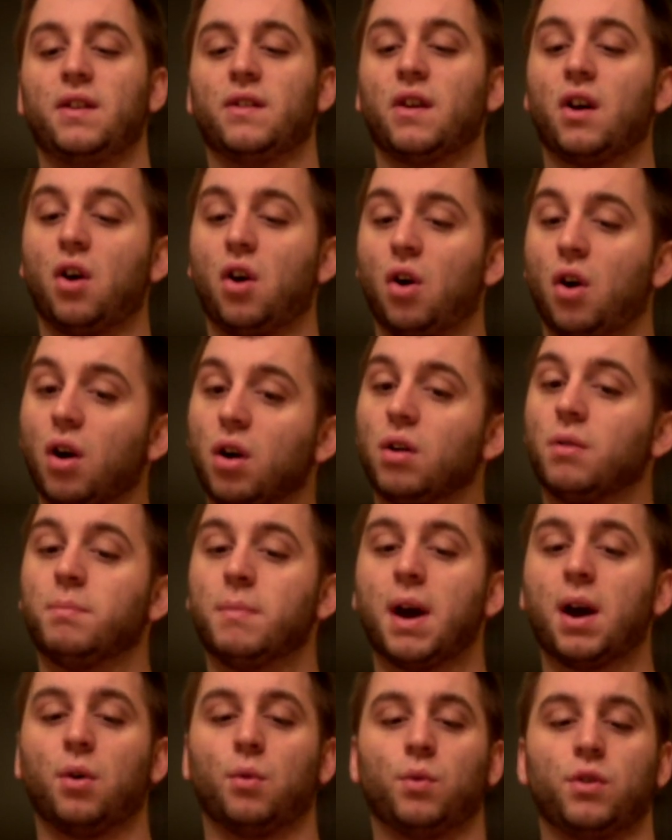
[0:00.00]
is a hard
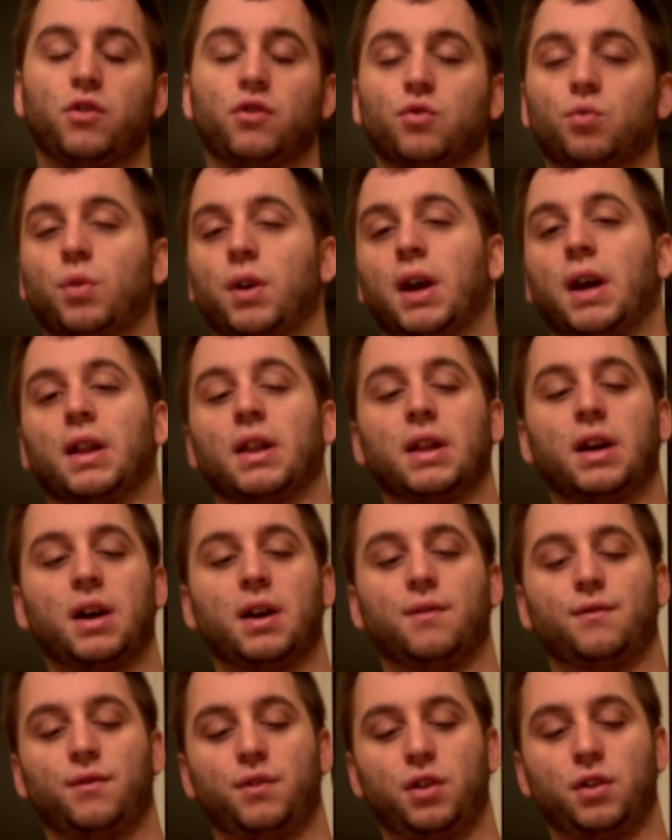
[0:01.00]
mount, which is what I
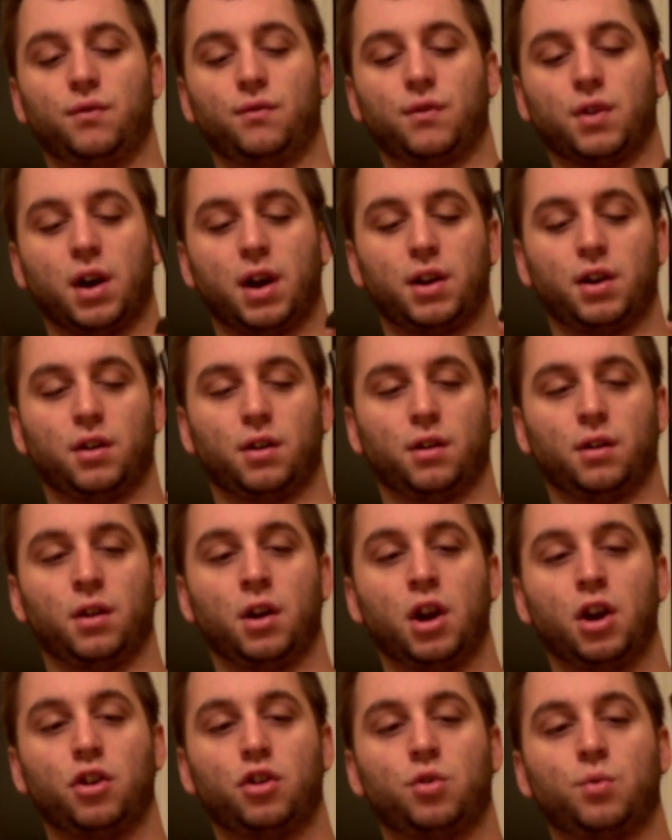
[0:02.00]
love. You've got your
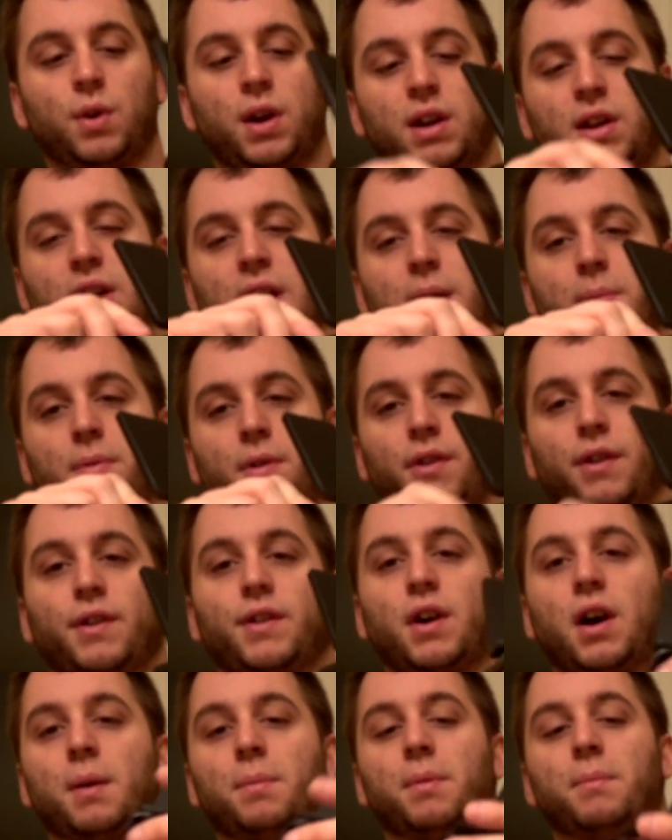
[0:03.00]
two-way tape on the
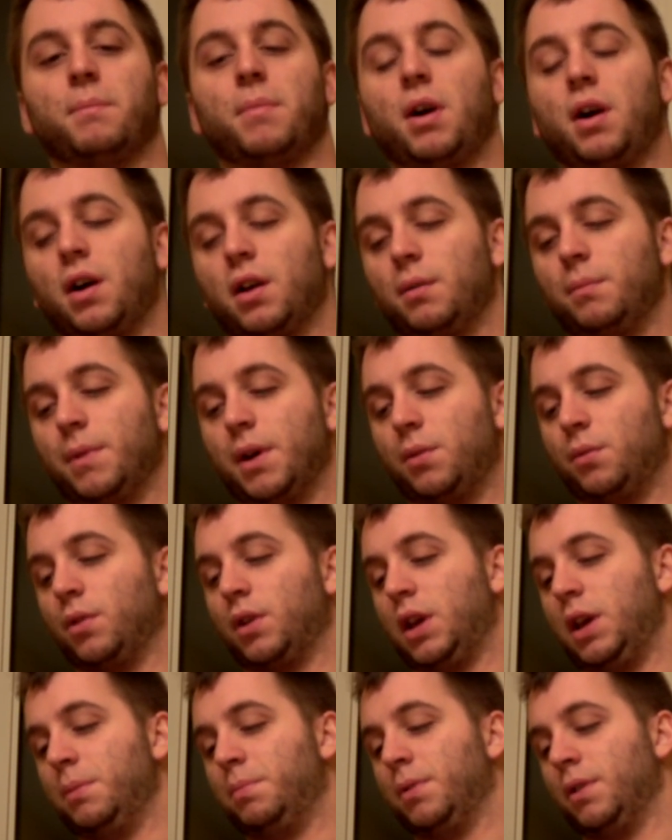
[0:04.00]
top and bottom that will
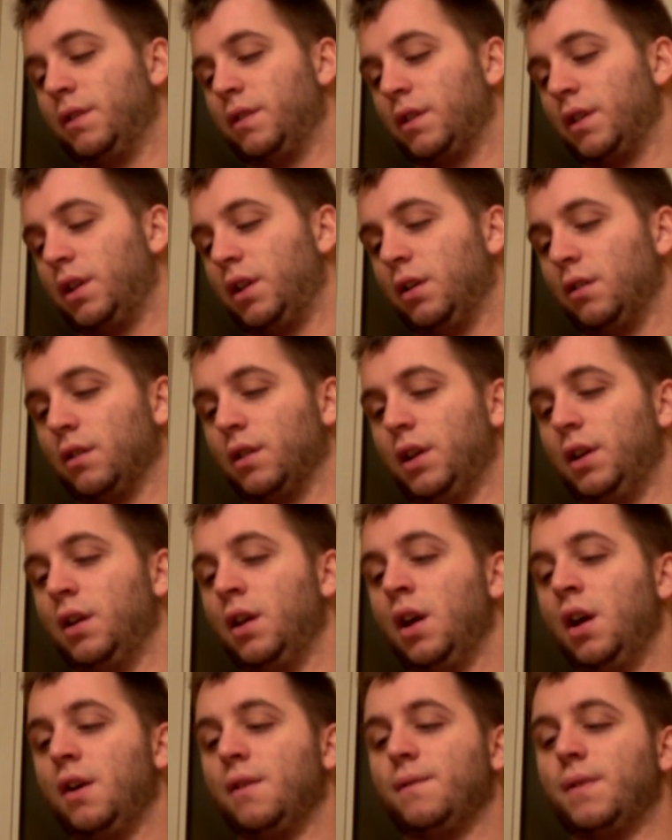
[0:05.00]
keep it securely
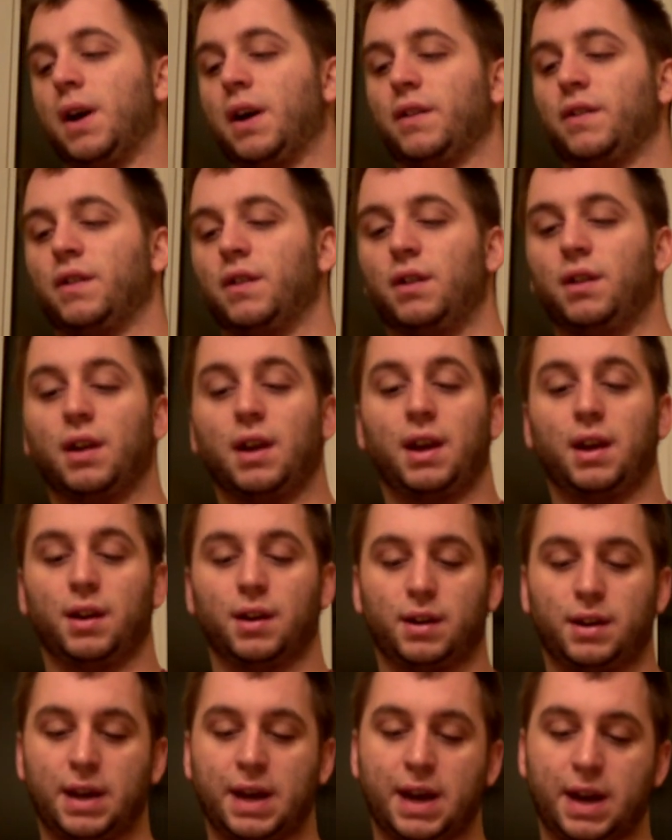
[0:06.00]
fastened and
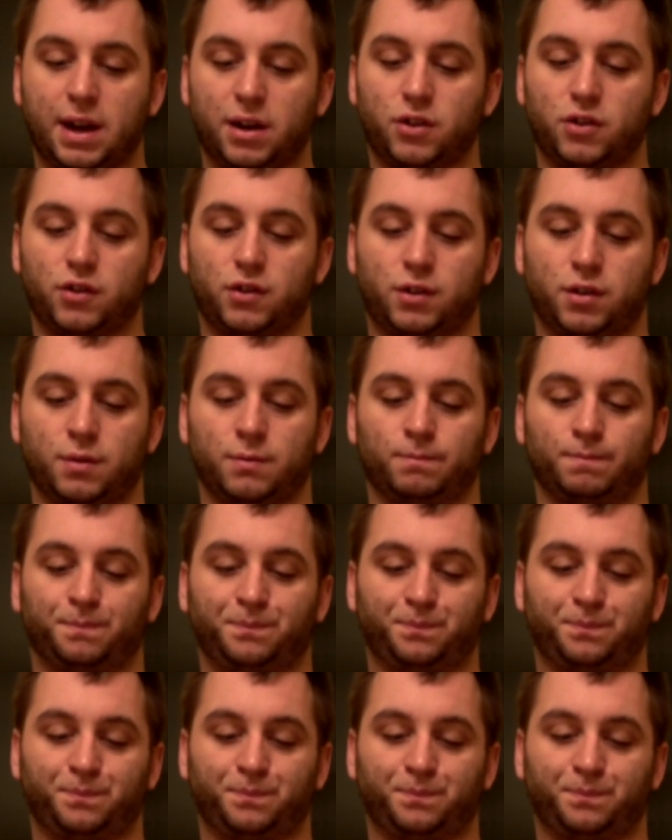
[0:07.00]
attached.